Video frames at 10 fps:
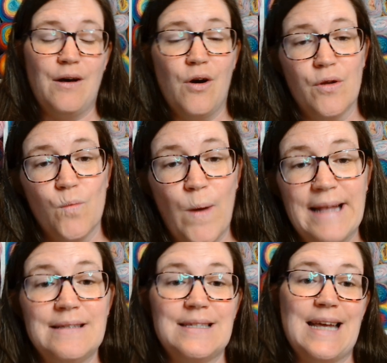on
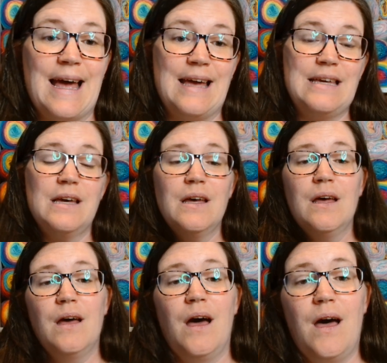Wednesday,
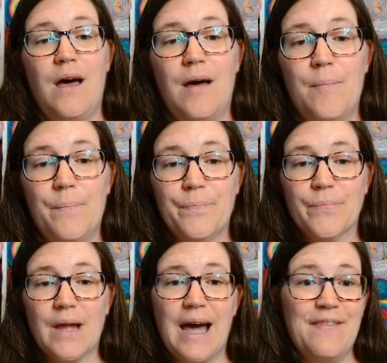and
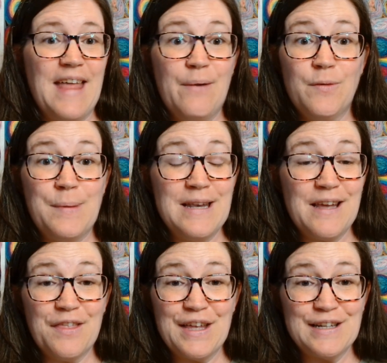there would be
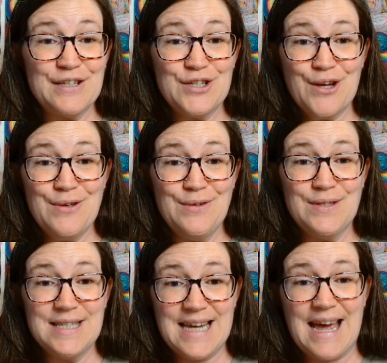nothing to show you
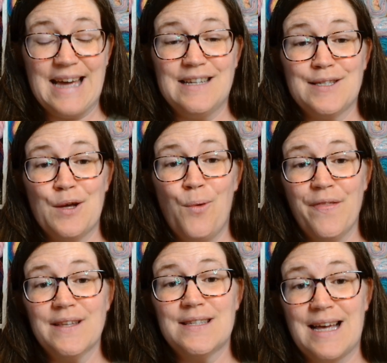today. So
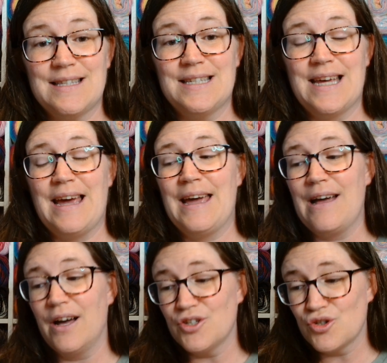on the Saturday,
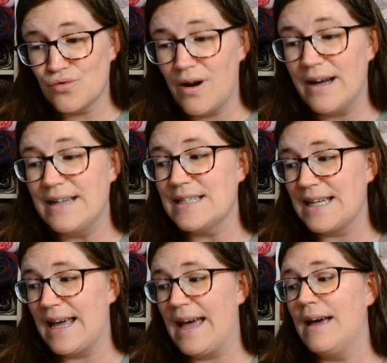I tried to
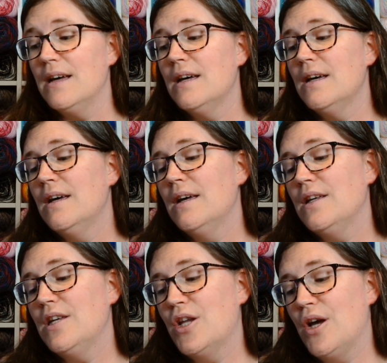get,
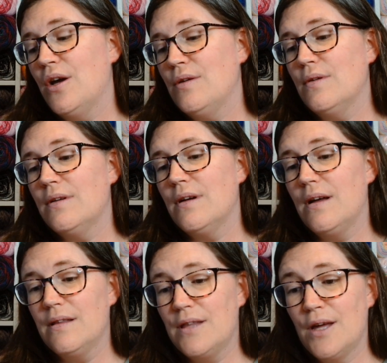you know,
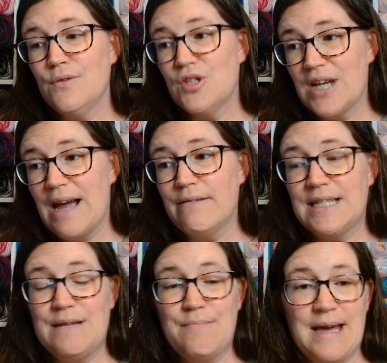those
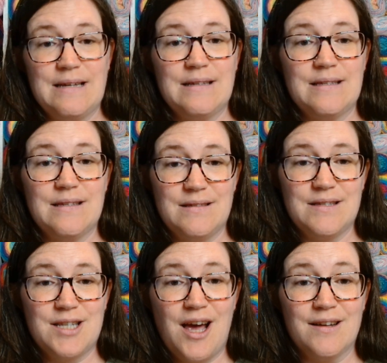charity makes
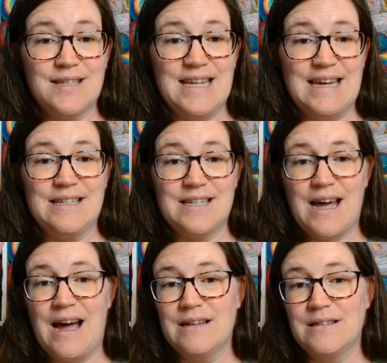started,
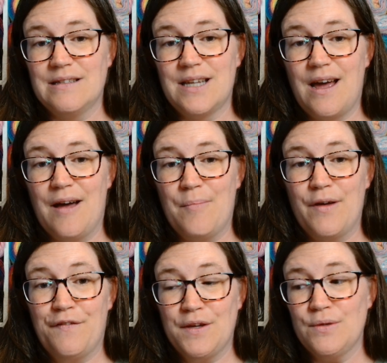and a
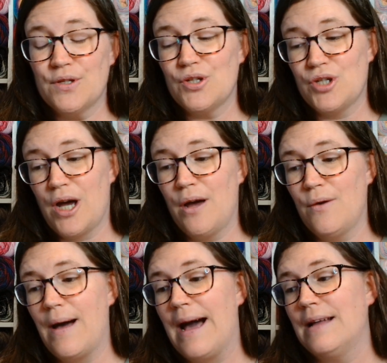few to
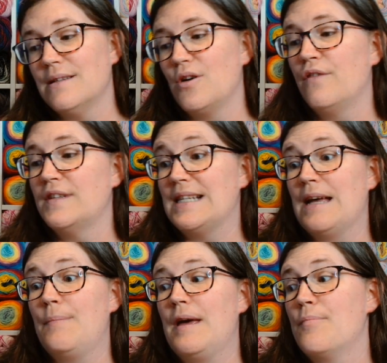show, and obviously
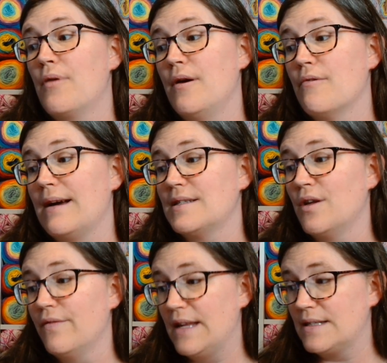a bit of progress
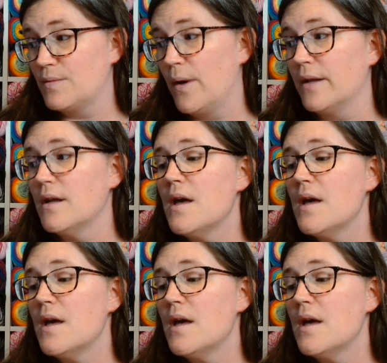on this one.